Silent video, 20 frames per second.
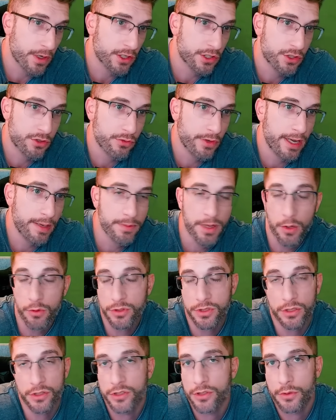I streamed. I
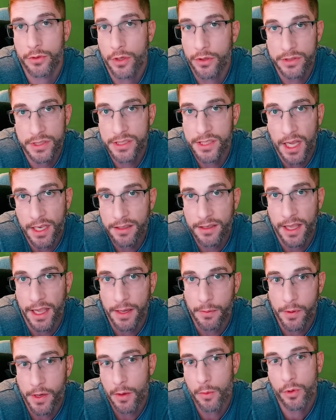also saw it on
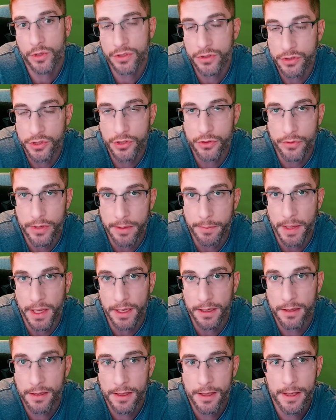Sunday when I wasn't streaming.
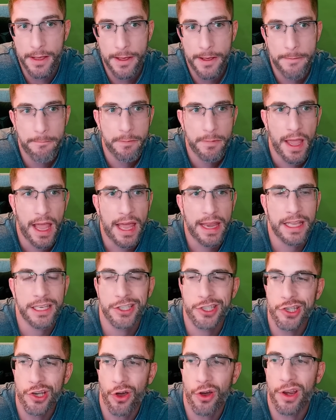And
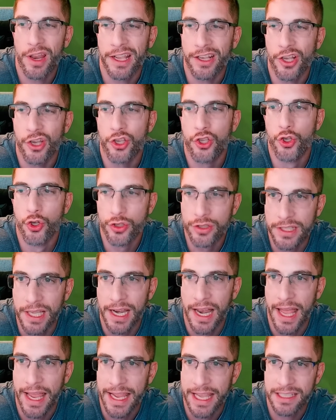it's not like a good
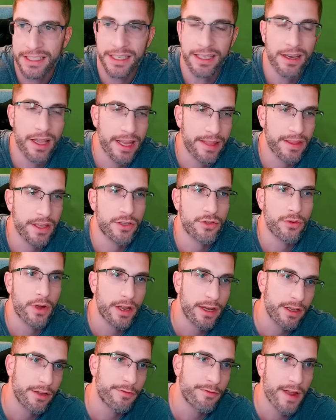delay, as in like they're
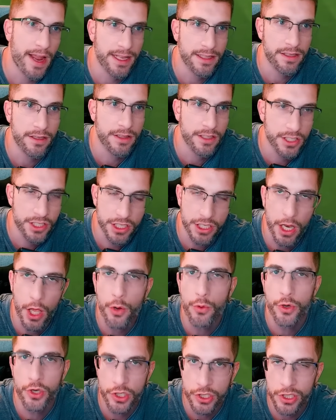trying to factor the
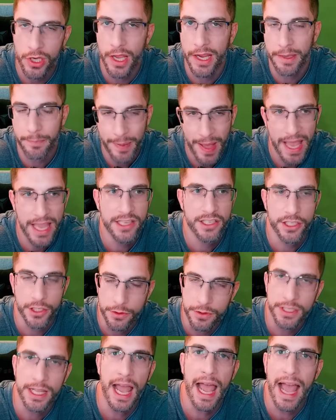slowness like PES
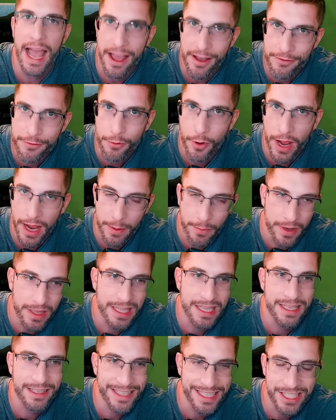used to have, right? Where
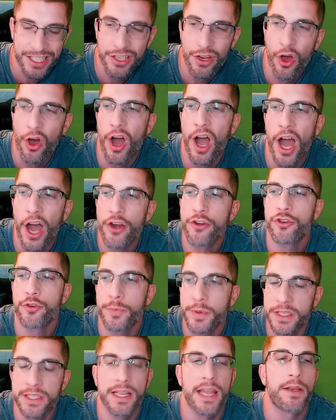it's not
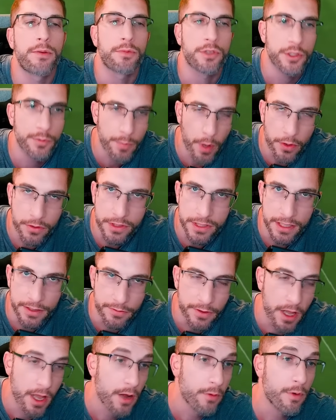100%
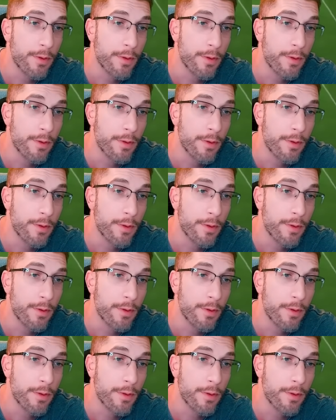responsive.